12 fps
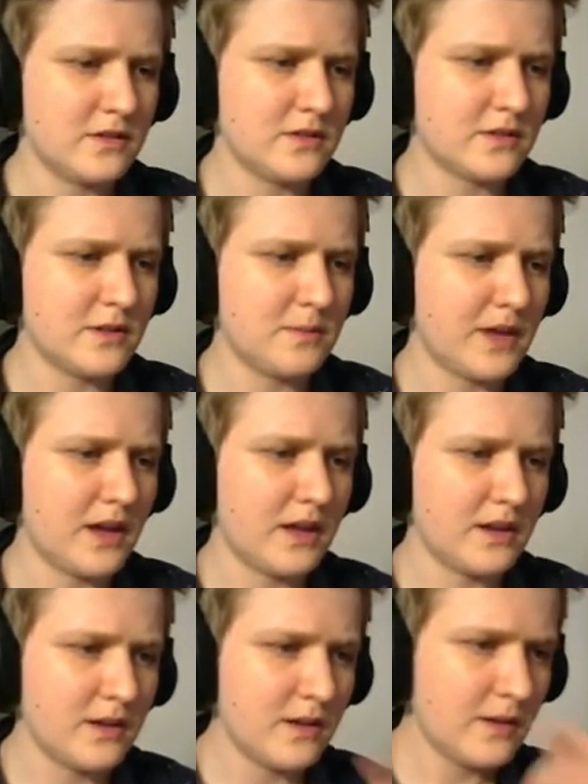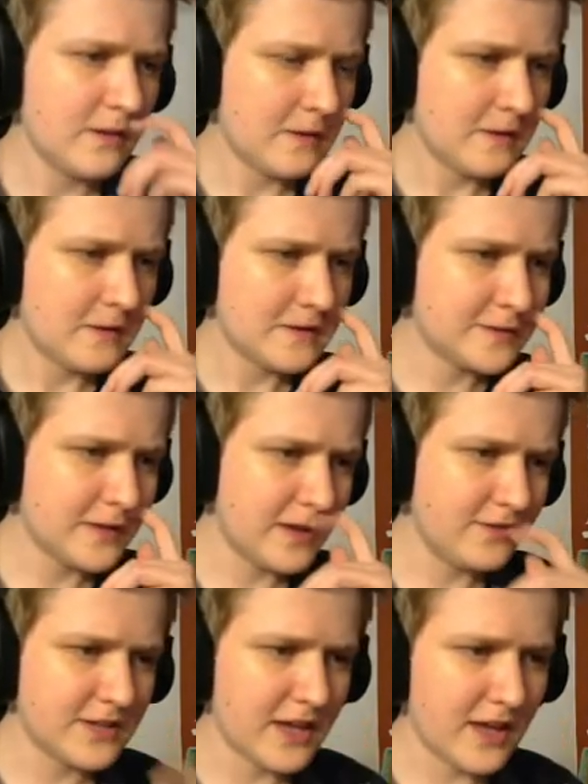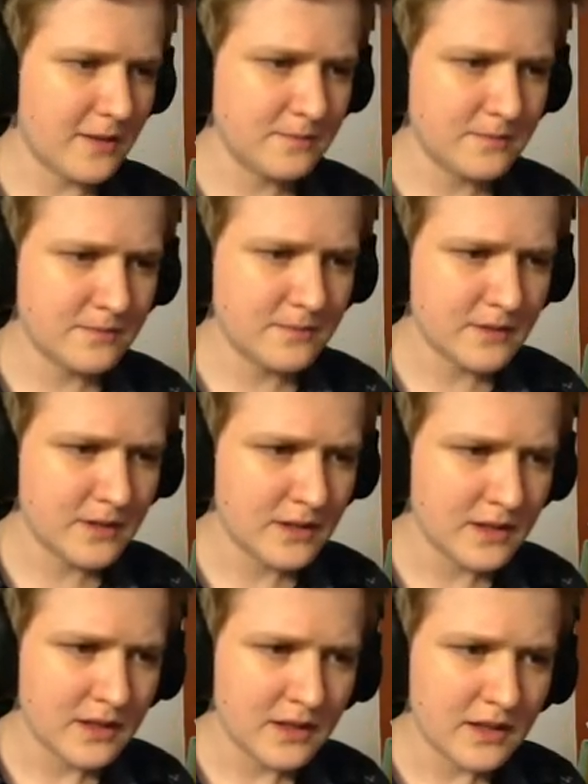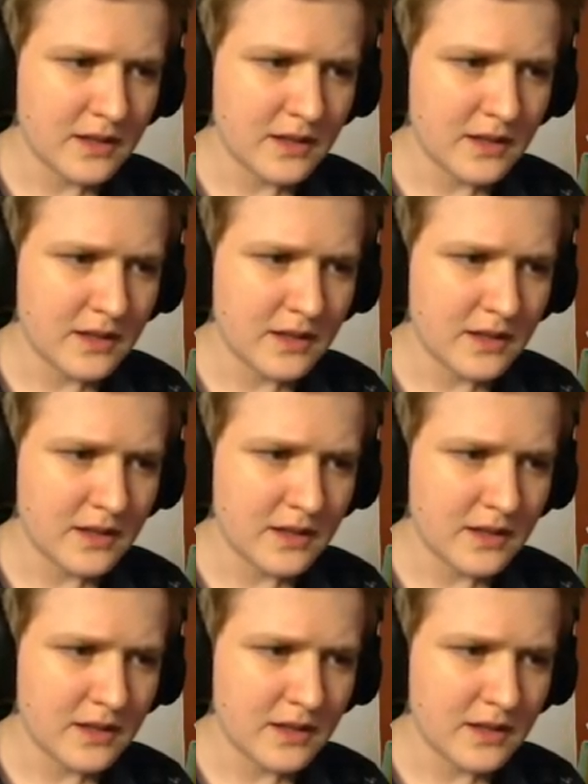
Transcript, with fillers: Skip that. Saved game.